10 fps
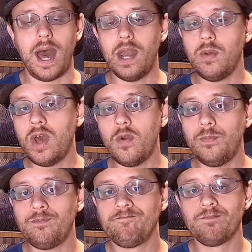I don't
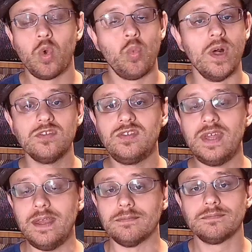know. We'll
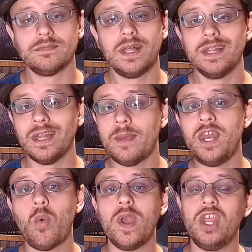see. Let me
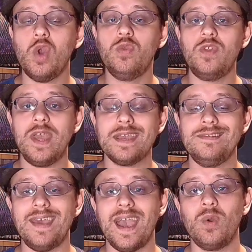know what you think
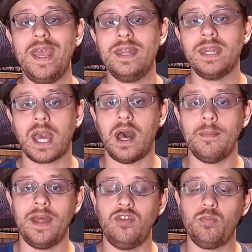down in the
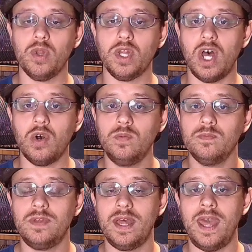comments below.
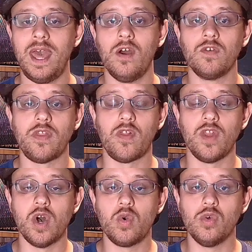Then head over to the
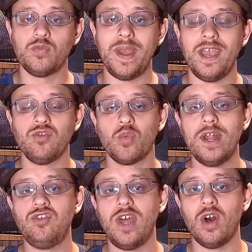Locals page,
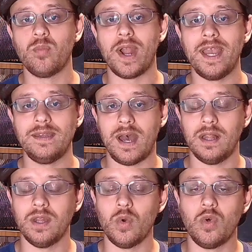
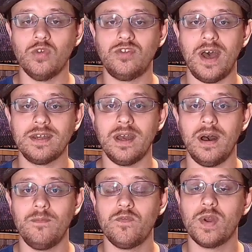
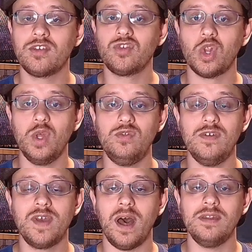ridgedalebrand.locals.com, for
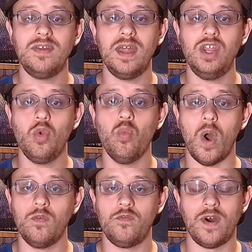exclusive content you
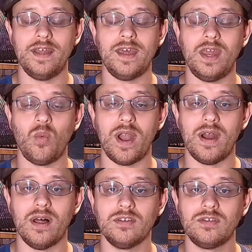won't find
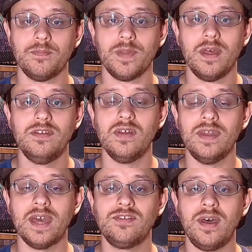anywhere else. Till
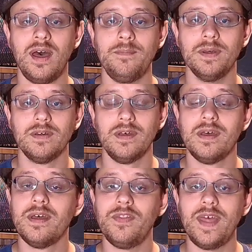next time,
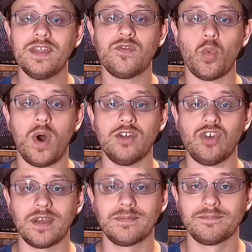thanks for
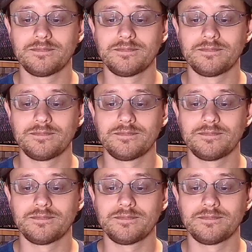watching.